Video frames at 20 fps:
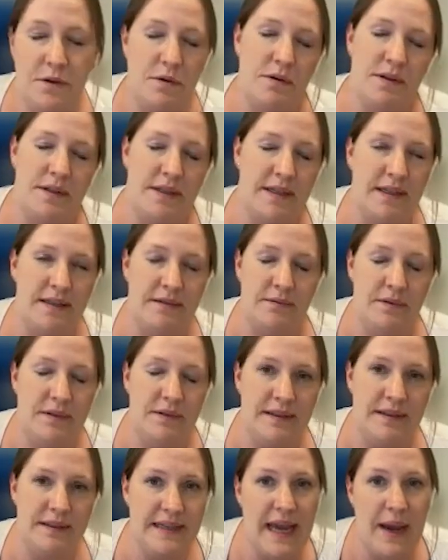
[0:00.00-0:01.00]
course.
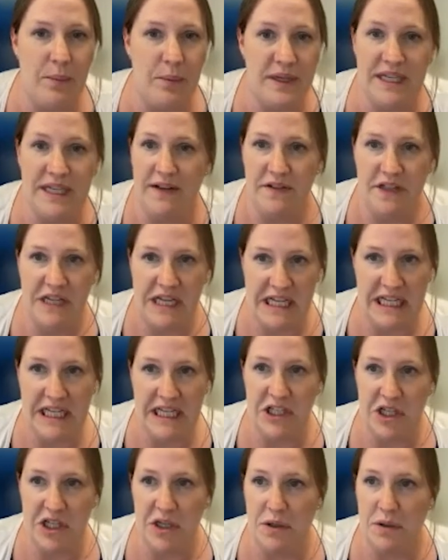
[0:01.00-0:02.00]
And yeah, we
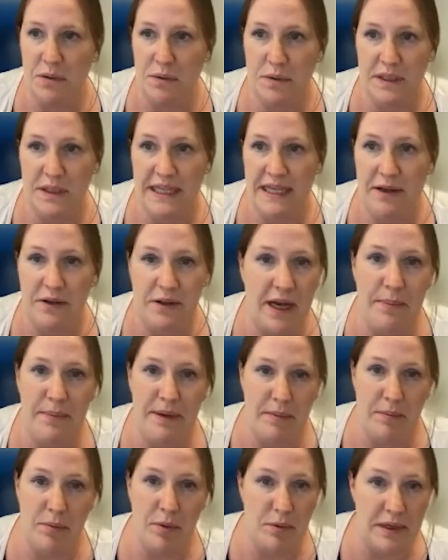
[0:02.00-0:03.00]
definitely do see
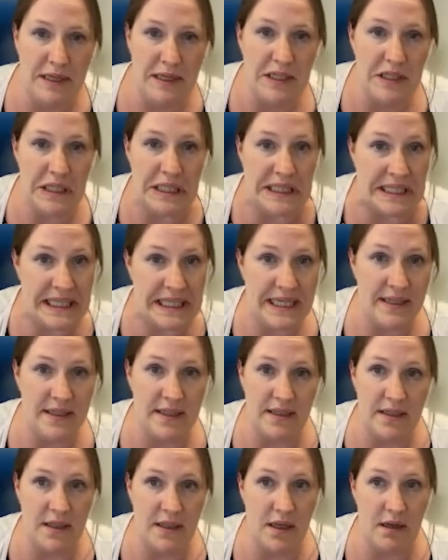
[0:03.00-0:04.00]
unhappy employees using
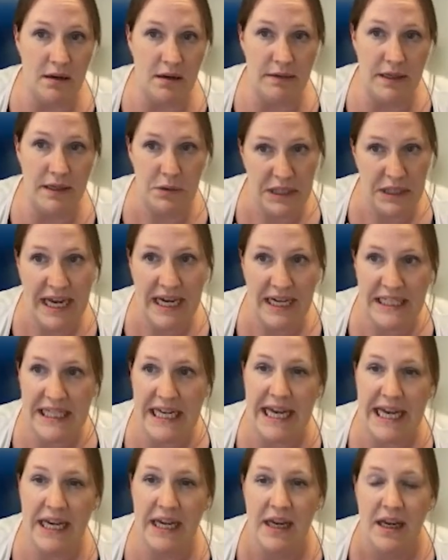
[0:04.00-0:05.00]
these as a real
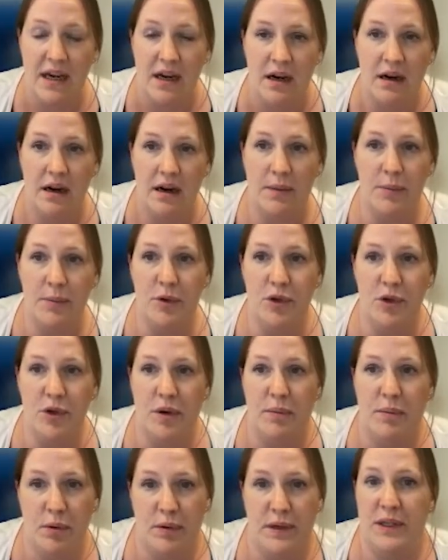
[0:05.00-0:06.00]
tactic. I'm not sure
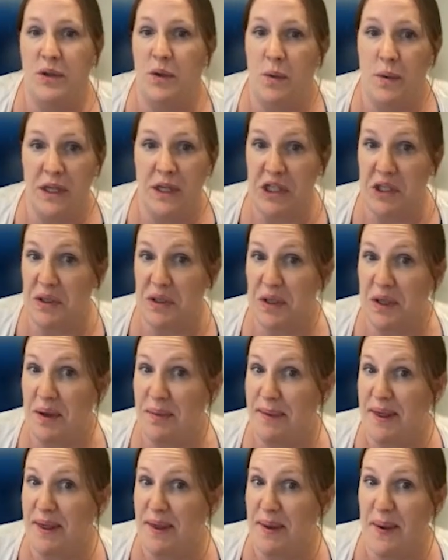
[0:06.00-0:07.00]
employees always use
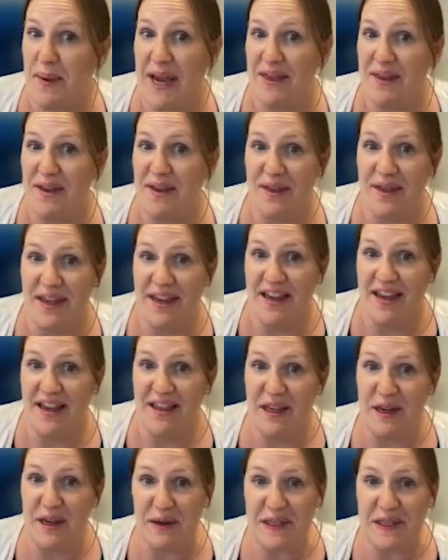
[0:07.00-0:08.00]
them in the way that
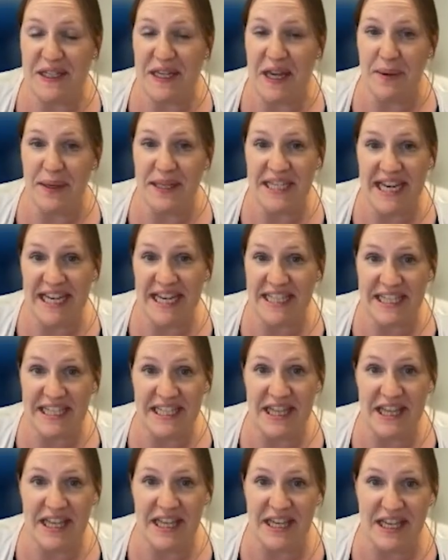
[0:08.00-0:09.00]
the ICO
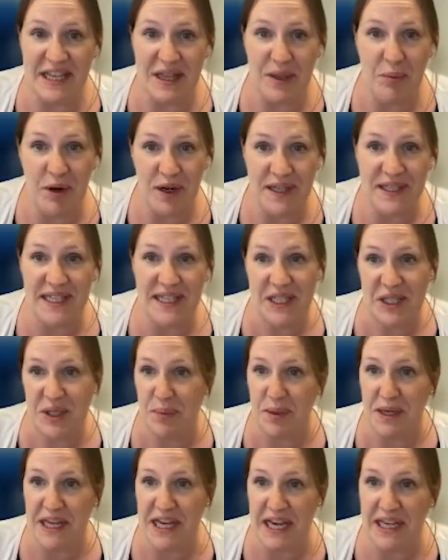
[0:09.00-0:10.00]
intended the process
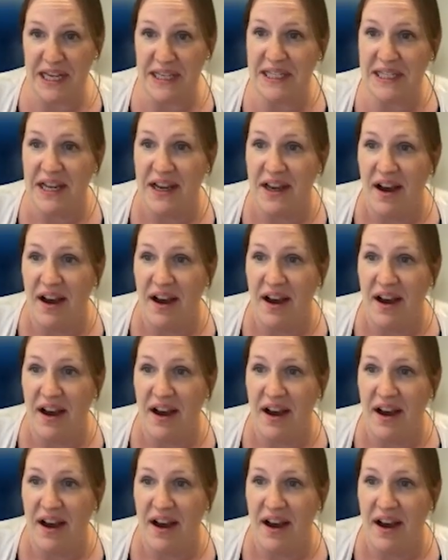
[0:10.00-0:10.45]
to be used.